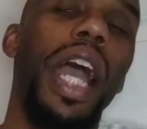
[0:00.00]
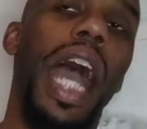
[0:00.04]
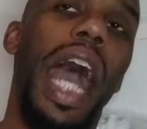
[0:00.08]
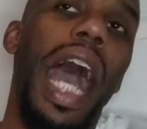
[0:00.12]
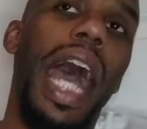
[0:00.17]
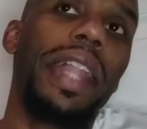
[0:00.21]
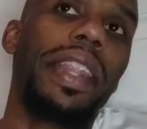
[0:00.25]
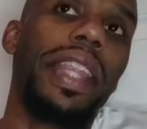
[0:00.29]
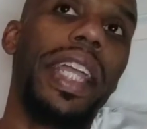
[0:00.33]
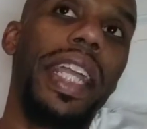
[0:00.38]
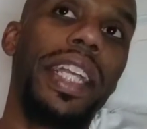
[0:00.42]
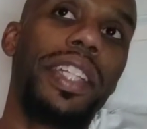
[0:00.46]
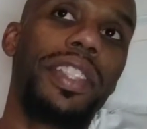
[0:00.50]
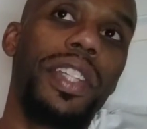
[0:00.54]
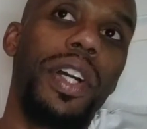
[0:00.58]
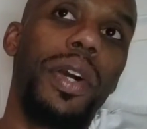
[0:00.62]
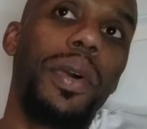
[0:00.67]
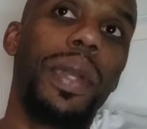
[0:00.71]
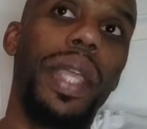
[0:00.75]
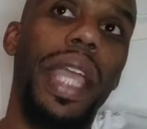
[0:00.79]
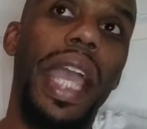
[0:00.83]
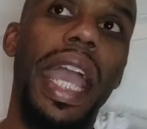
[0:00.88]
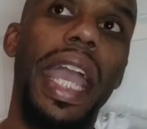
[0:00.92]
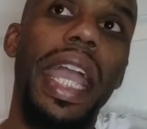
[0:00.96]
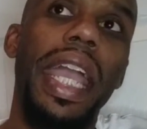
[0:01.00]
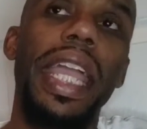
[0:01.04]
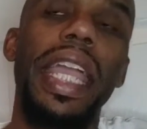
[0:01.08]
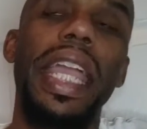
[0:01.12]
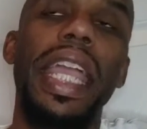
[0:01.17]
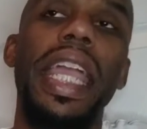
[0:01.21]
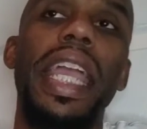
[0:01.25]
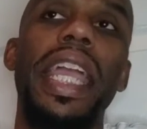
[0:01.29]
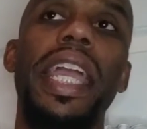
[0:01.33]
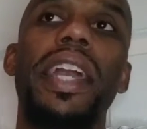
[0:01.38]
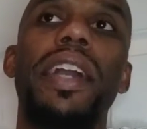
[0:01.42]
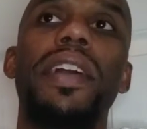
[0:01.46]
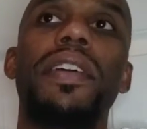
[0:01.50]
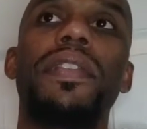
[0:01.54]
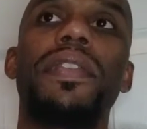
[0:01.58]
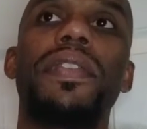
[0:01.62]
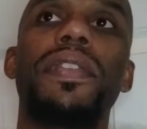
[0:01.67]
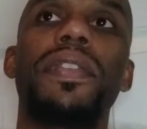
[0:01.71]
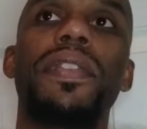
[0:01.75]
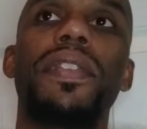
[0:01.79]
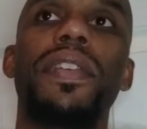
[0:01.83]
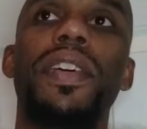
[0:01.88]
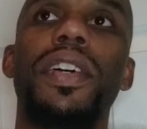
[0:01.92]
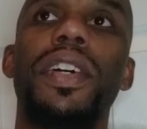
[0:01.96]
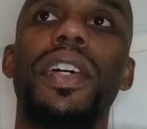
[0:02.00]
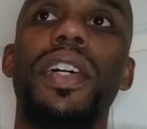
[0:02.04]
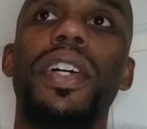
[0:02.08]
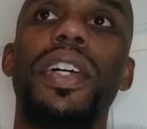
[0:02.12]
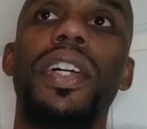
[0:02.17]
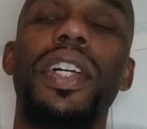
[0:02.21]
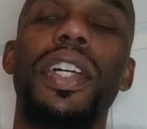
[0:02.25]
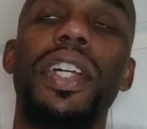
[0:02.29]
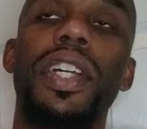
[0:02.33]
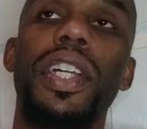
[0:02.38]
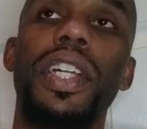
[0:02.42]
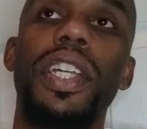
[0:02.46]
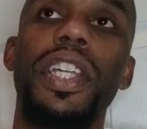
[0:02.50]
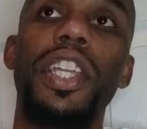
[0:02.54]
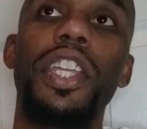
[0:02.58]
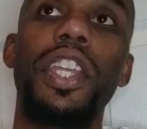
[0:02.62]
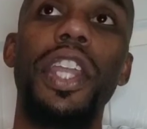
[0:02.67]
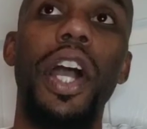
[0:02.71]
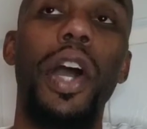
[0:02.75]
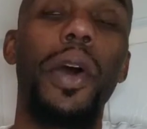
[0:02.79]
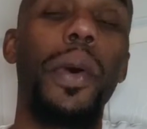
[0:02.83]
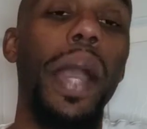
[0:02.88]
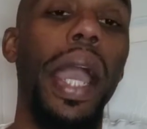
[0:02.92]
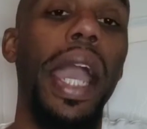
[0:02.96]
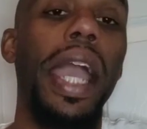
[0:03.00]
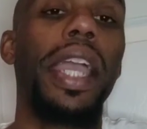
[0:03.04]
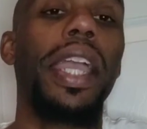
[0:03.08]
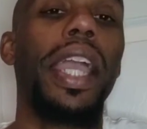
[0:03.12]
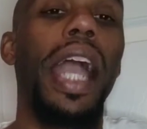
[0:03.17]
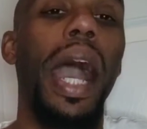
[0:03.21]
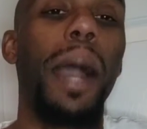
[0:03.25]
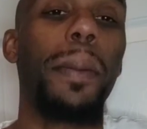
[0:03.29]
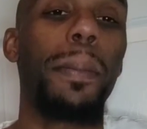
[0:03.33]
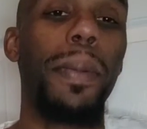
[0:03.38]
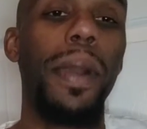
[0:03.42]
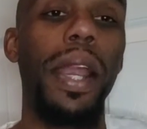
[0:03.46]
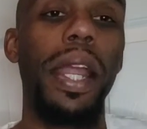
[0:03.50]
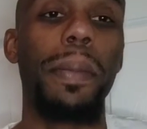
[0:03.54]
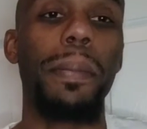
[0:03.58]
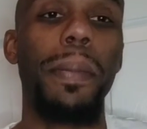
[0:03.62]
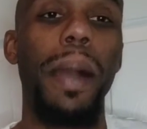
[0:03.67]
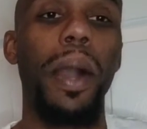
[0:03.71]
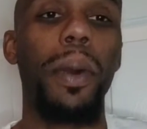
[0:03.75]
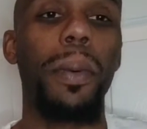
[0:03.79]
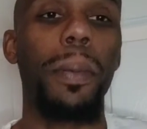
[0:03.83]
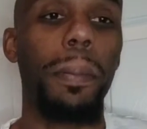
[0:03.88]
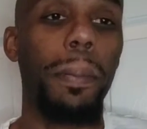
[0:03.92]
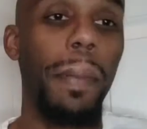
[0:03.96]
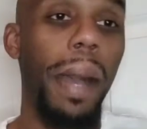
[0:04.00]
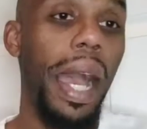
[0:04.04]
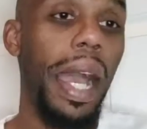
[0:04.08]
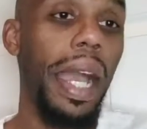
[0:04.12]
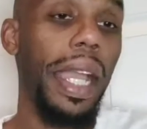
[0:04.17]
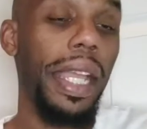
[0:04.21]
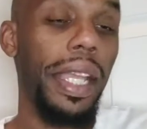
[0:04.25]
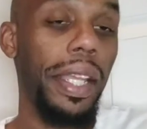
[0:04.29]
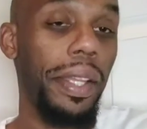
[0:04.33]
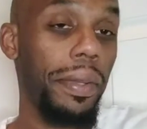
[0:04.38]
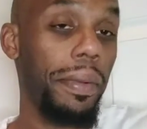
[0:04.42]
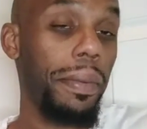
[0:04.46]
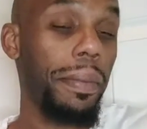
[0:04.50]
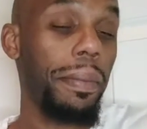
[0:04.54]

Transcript: I think it's okay if, you know, hey, I break my